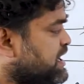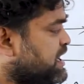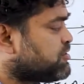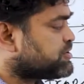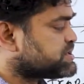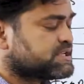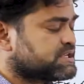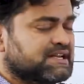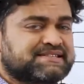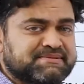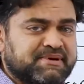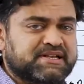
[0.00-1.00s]
and
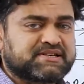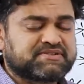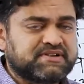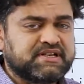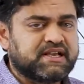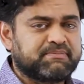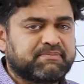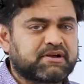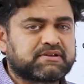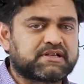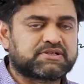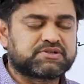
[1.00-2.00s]
rotational symmetry,
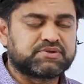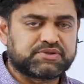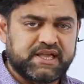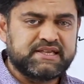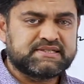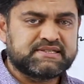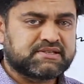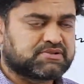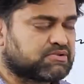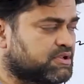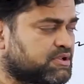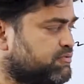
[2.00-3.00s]
about the two things.
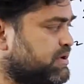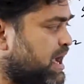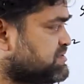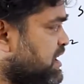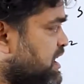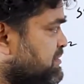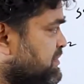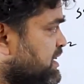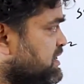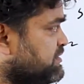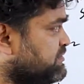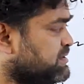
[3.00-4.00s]
Today I try
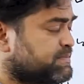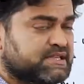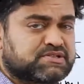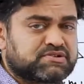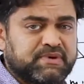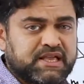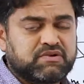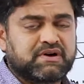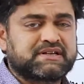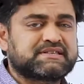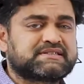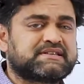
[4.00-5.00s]
my level best to make
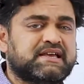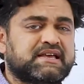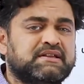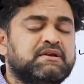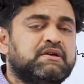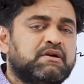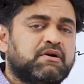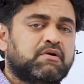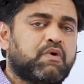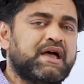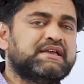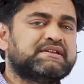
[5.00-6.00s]
you understand
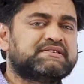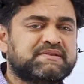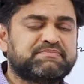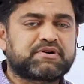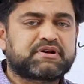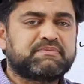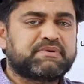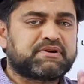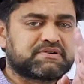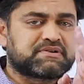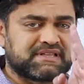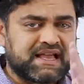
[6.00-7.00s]
why it's important,
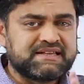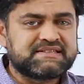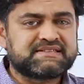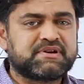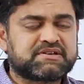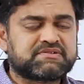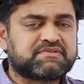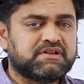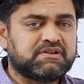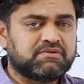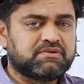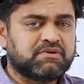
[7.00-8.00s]
because line
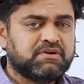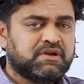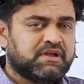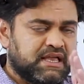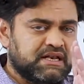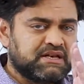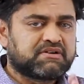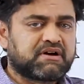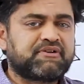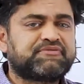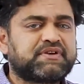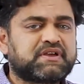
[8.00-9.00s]
symmetry, you know, in
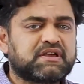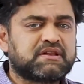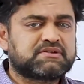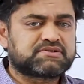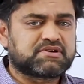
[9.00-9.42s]
graphical